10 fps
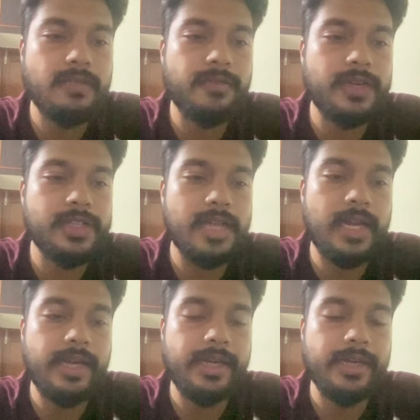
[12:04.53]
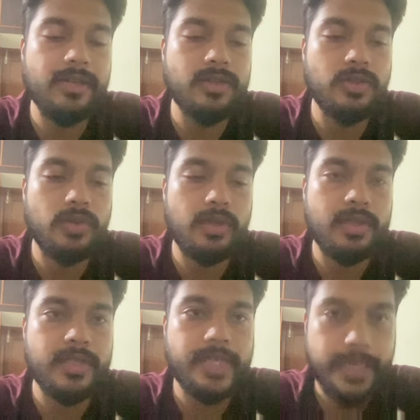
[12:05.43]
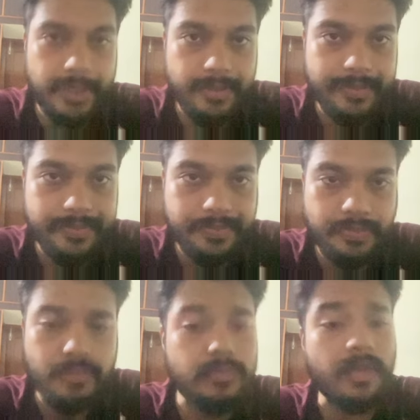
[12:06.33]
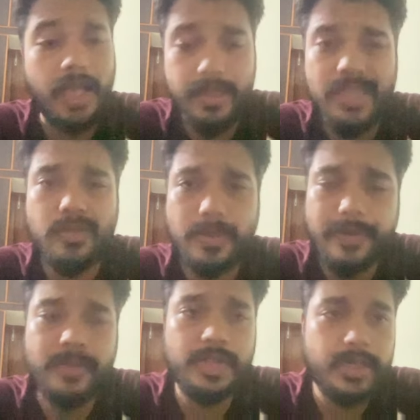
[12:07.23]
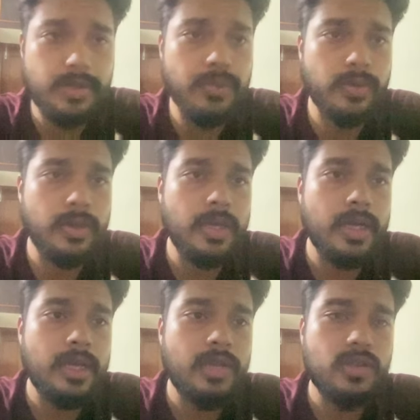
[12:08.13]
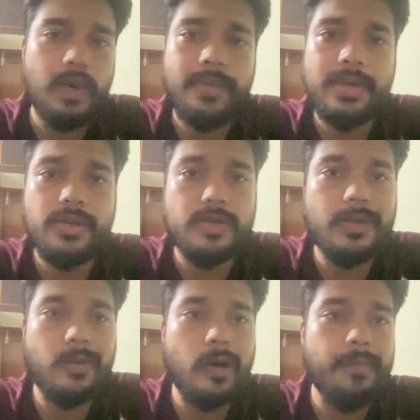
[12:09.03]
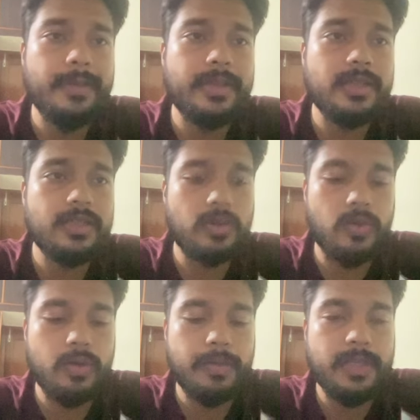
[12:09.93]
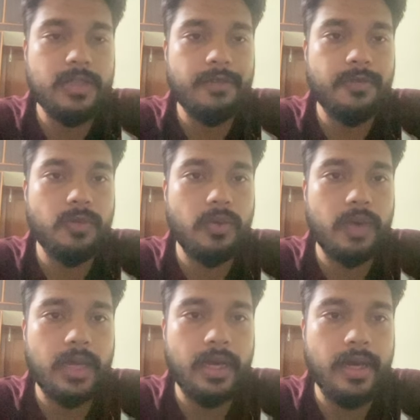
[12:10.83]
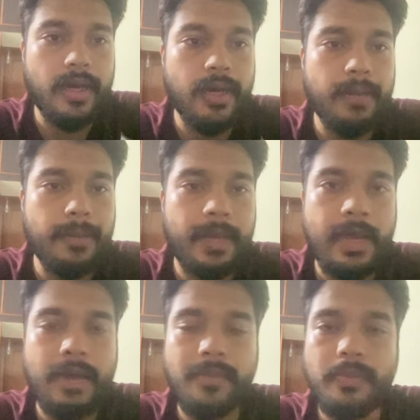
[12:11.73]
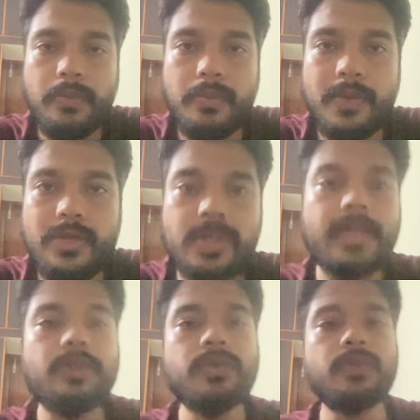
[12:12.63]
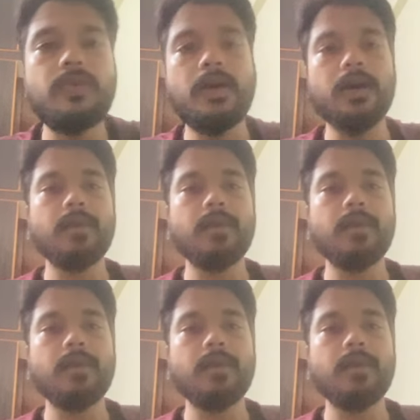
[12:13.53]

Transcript: the functionality to store the state. And that's what we'll try to do. So what we'll do is we'll copy this whole piece of code, and we'll try to